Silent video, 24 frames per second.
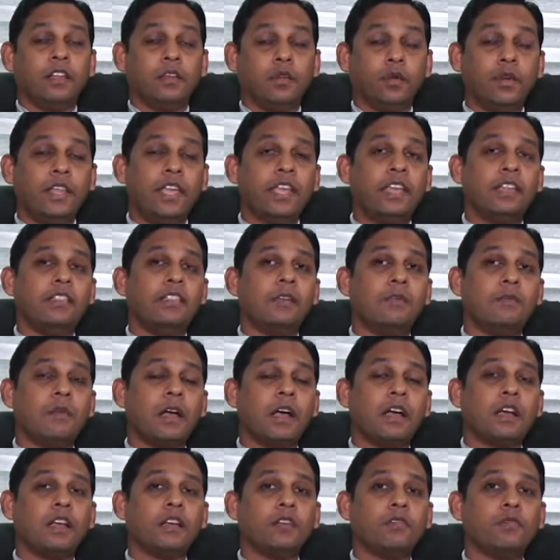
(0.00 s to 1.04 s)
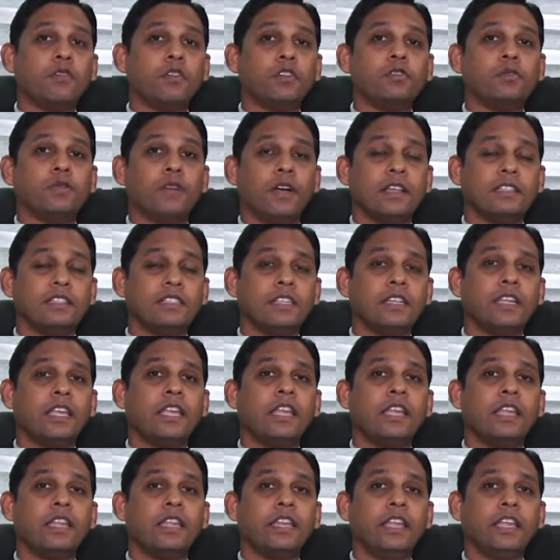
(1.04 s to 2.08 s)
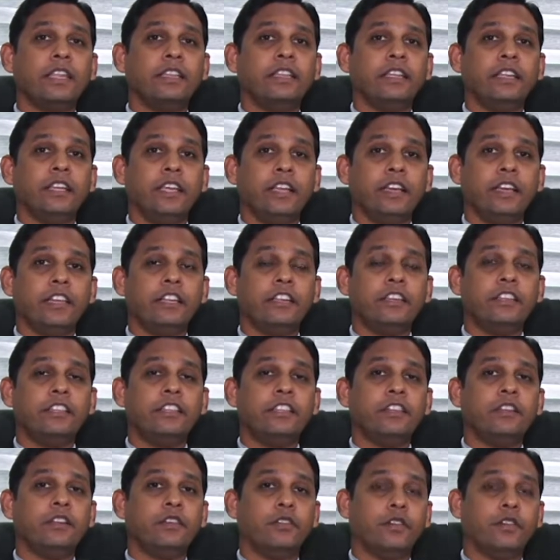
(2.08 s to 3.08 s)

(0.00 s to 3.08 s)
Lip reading: Today, the market was once again ended in the